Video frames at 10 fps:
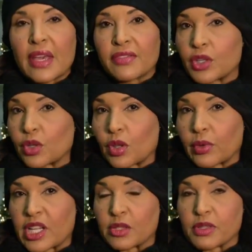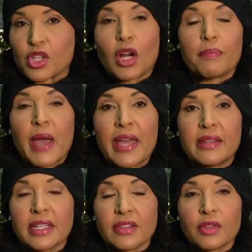Funeral arrangements are
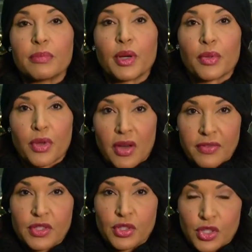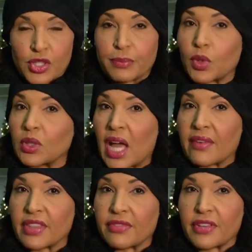pending for both officers. We're
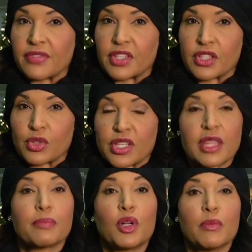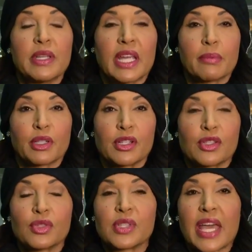live at the 5th District in the Pullman
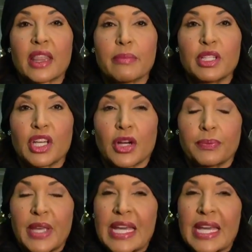neighborhood. Suzanne Le Mignot,